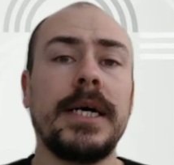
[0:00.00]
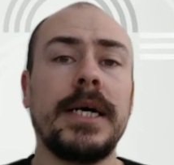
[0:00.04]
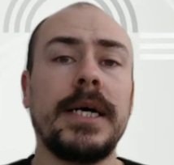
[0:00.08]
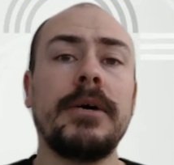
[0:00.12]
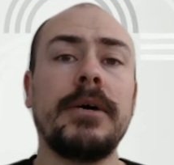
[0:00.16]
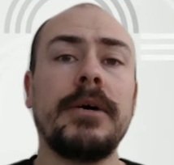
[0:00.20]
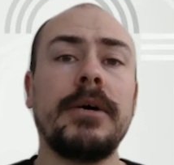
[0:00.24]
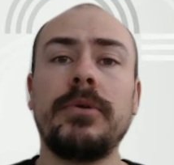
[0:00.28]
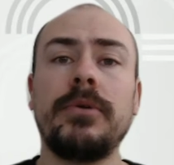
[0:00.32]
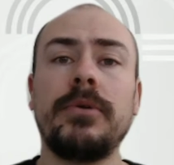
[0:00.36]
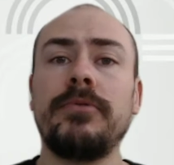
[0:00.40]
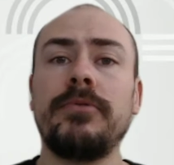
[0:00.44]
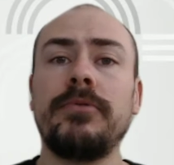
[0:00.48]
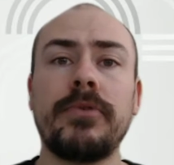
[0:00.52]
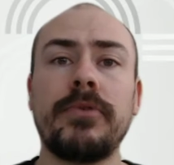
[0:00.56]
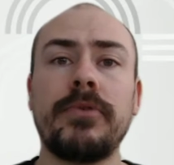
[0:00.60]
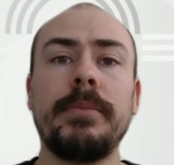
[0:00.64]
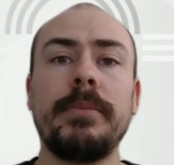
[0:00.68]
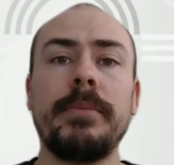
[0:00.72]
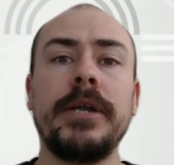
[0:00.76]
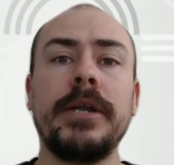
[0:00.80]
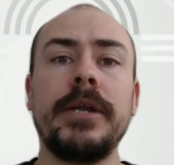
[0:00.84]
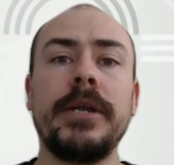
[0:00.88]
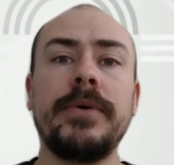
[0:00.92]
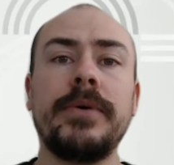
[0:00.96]
cloud
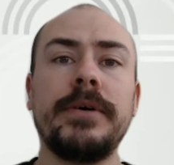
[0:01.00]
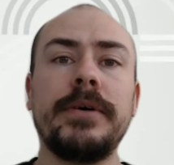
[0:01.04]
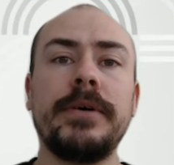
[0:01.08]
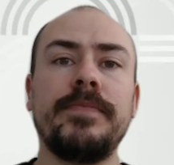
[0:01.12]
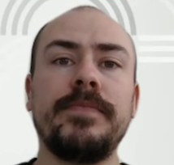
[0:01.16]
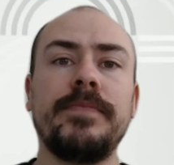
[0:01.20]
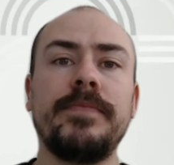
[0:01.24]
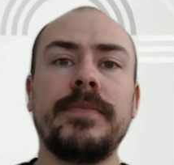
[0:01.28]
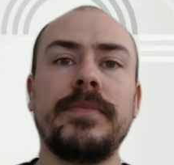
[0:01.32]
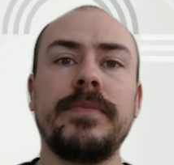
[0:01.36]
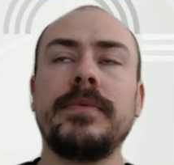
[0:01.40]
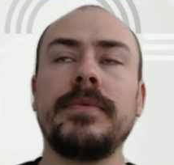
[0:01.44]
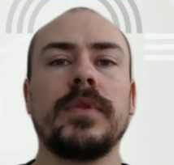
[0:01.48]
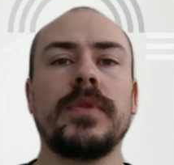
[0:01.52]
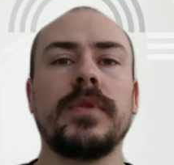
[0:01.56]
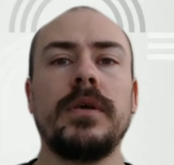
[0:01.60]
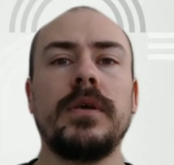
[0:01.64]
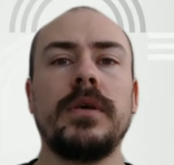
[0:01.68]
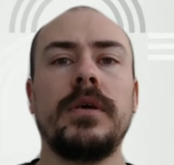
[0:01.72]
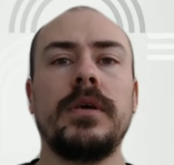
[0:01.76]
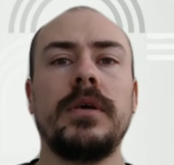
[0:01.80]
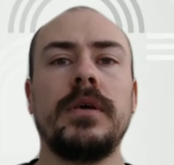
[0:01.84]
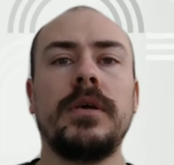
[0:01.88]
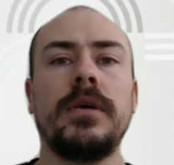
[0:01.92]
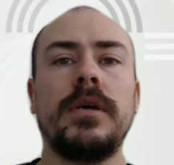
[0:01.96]
from anywhere.
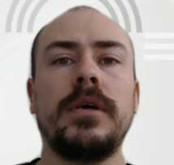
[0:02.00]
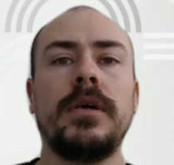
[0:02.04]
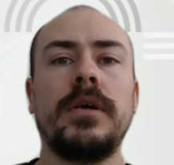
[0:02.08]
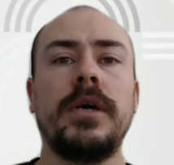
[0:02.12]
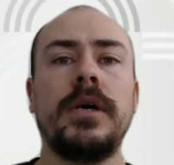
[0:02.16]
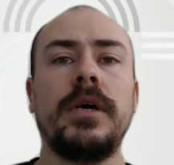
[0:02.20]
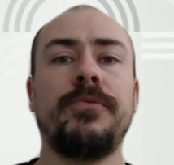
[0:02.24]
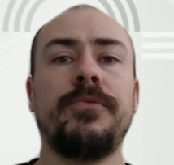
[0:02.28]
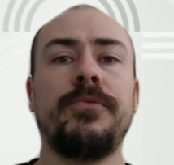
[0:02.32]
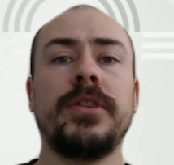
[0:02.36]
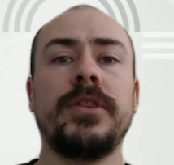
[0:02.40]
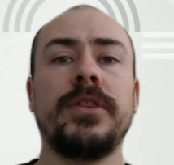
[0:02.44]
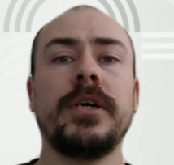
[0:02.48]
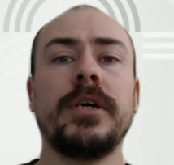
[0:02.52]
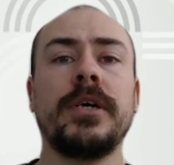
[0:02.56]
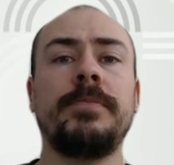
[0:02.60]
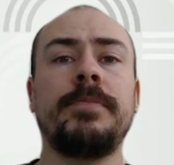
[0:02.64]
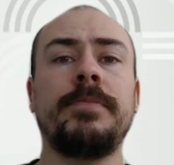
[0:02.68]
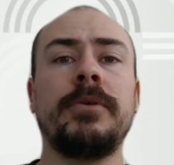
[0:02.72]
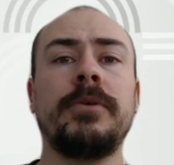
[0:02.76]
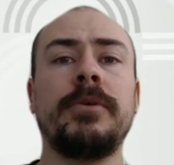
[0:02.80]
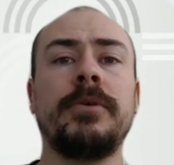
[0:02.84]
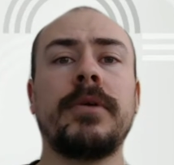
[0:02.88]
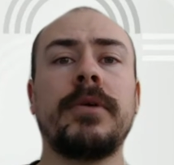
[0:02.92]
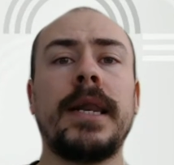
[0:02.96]
If we think
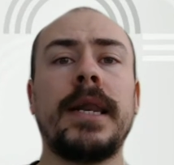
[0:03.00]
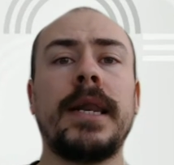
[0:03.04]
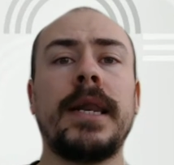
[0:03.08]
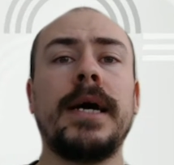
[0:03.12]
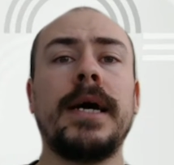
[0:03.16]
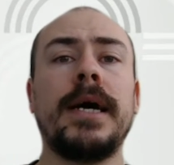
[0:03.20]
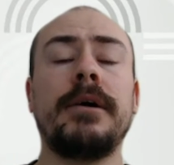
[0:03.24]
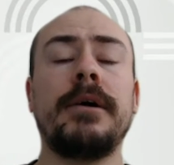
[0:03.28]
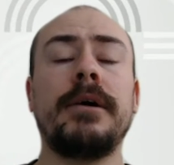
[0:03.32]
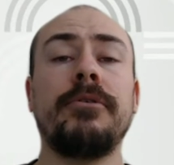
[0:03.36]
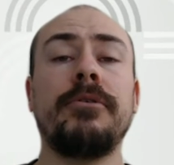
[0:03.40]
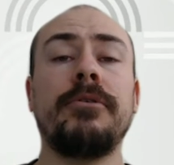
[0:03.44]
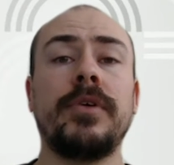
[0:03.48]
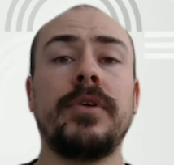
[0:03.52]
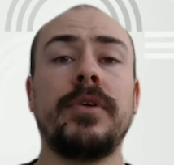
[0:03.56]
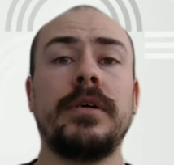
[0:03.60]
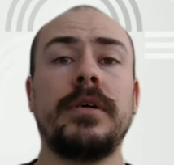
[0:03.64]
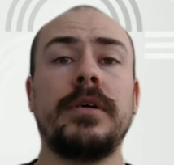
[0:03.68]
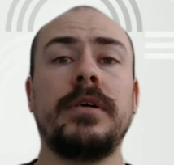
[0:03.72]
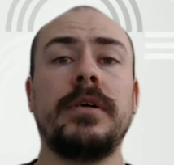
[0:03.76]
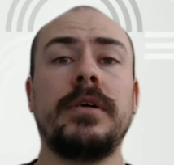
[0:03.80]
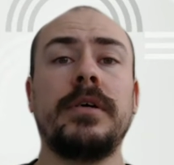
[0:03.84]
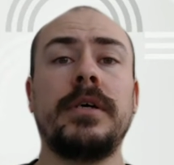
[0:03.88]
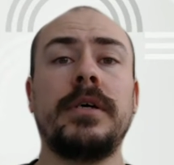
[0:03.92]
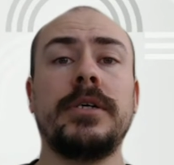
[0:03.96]
about cloud
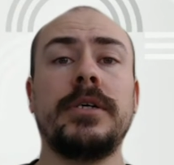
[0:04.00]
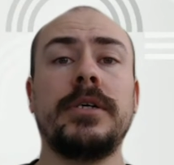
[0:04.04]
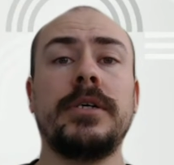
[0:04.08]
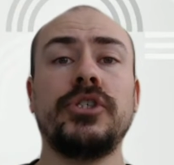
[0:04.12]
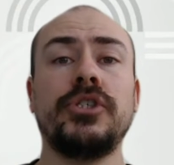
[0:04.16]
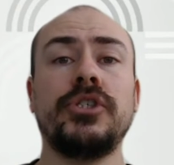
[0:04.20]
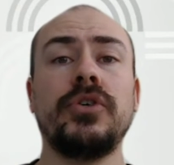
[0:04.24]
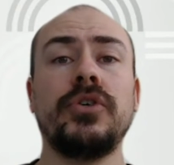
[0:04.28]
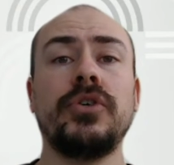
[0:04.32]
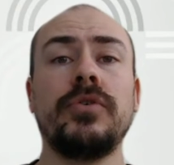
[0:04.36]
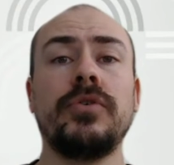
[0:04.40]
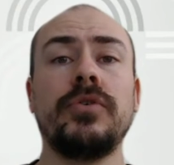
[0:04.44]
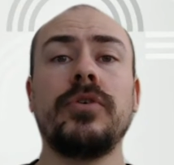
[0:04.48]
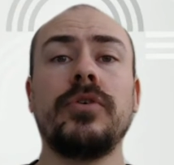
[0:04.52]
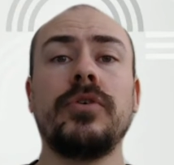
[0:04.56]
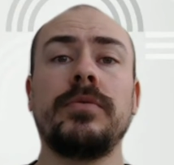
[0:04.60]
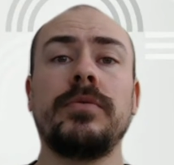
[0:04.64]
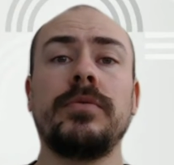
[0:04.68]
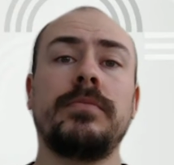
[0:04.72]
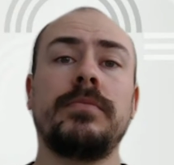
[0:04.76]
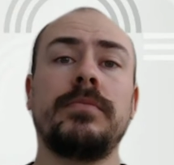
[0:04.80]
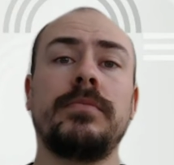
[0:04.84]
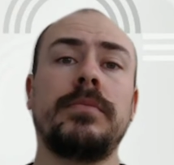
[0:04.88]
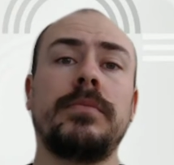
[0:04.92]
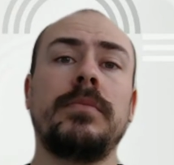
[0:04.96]
and
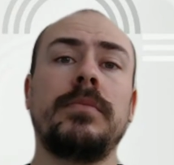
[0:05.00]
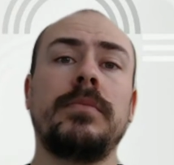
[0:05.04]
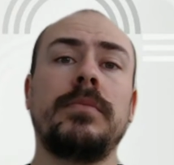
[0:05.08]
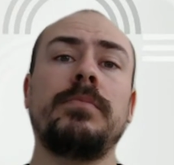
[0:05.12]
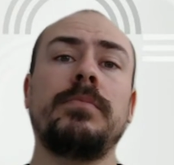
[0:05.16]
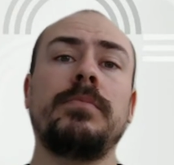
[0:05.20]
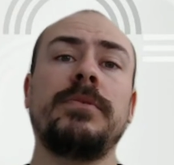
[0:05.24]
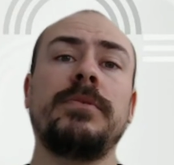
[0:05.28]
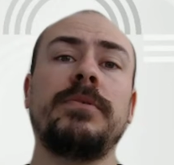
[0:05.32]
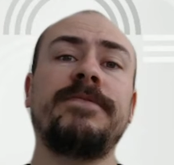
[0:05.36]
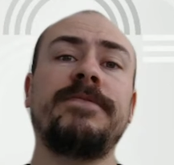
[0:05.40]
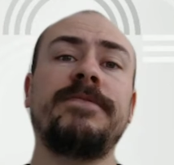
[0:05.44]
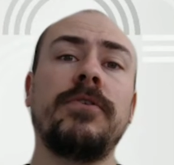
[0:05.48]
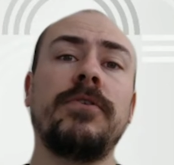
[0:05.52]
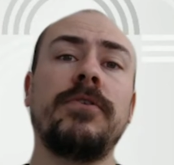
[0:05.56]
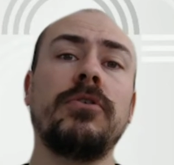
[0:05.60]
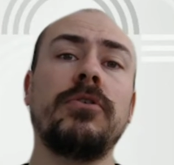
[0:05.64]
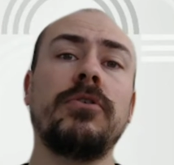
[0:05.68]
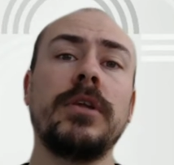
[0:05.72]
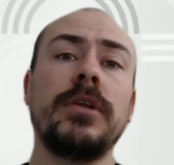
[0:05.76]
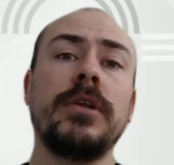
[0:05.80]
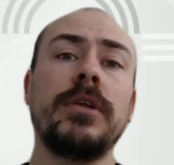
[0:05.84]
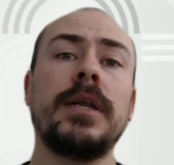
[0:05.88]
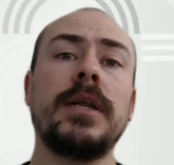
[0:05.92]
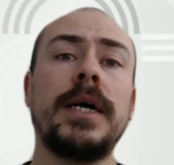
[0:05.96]
Azure,
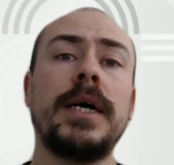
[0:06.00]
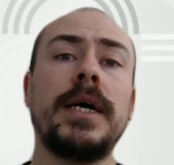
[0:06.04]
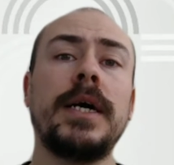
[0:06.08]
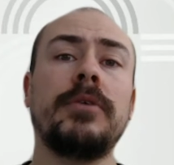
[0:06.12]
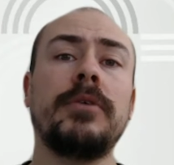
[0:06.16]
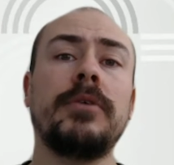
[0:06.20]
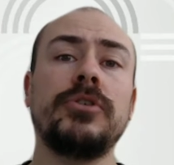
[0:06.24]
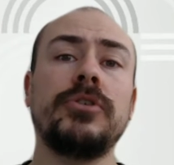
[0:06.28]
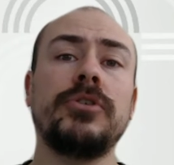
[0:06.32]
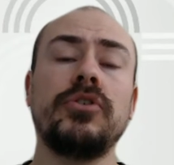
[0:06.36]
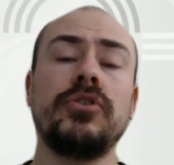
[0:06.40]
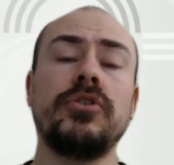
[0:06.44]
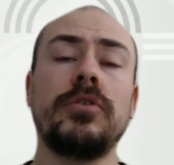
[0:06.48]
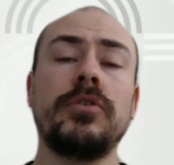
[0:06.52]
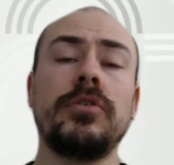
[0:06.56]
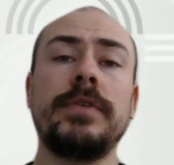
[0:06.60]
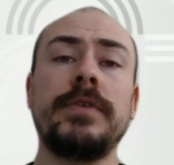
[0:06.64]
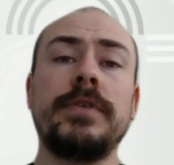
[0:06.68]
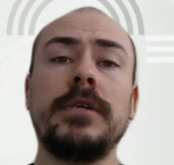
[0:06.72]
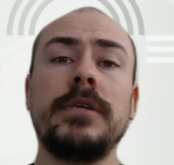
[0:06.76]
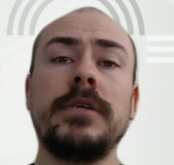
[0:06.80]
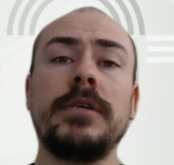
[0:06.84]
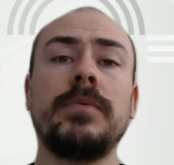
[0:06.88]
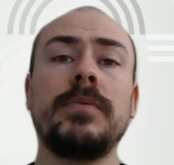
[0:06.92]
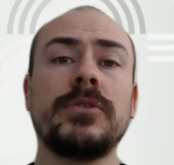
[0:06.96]
before the cloud, Azure
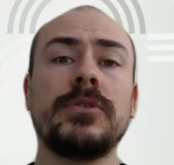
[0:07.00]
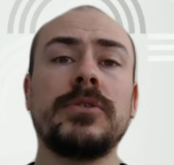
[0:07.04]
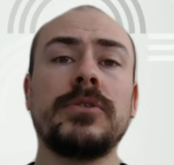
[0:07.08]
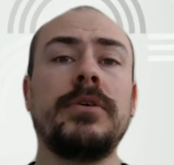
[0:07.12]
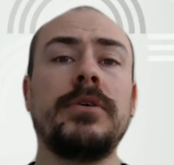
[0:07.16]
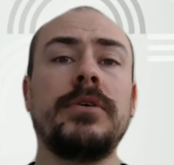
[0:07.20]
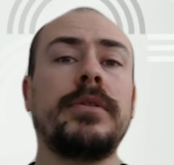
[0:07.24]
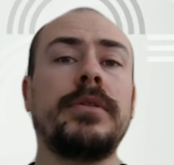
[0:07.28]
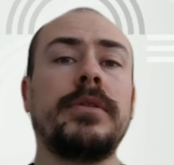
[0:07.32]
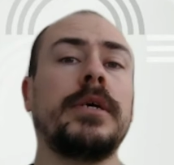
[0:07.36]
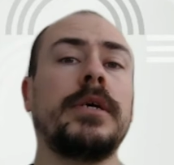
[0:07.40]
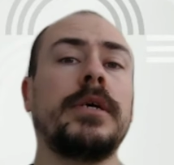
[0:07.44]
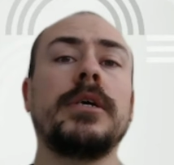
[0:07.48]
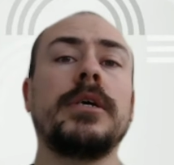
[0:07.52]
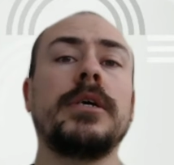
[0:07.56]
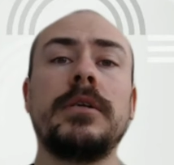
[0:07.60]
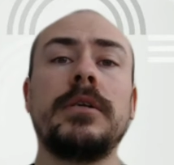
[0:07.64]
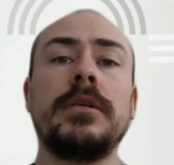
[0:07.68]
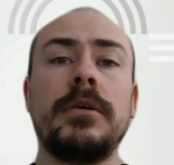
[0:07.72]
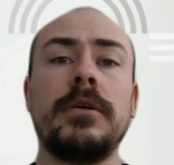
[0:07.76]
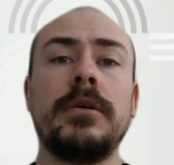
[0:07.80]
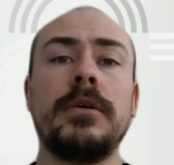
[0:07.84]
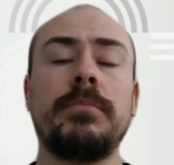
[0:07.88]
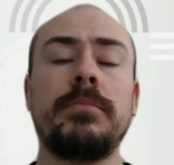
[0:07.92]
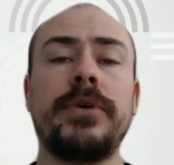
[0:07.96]
really wasn't a thing
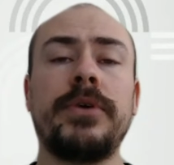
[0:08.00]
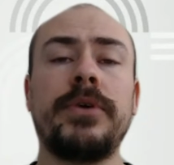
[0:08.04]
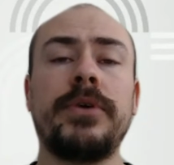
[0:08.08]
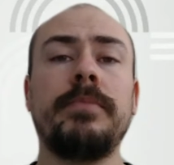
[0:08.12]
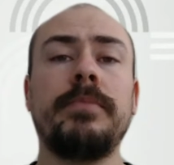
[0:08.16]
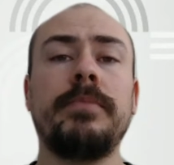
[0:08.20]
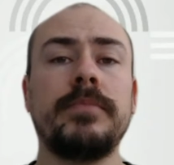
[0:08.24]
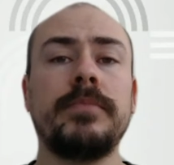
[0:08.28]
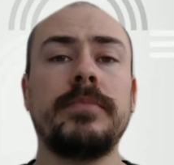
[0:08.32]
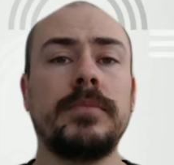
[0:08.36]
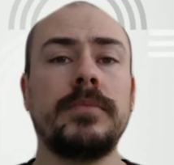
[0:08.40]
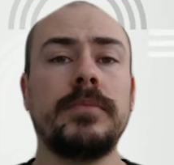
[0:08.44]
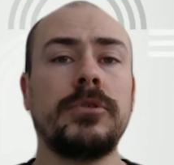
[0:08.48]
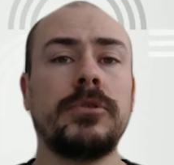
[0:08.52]
in on-prem.